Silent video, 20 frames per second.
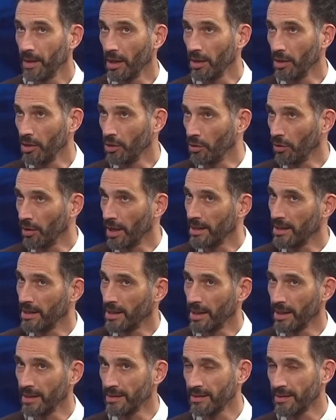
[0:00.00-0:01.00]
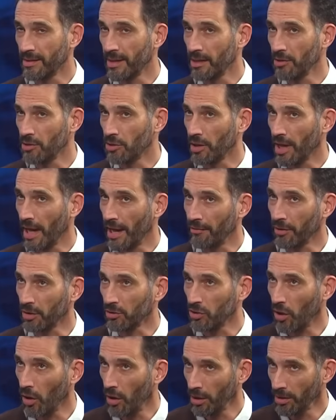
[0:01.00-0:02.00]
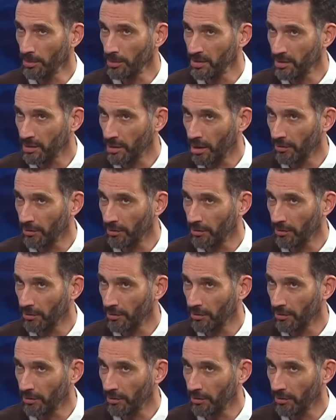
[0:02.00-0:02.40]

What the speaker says: Your idea is they should have autonomous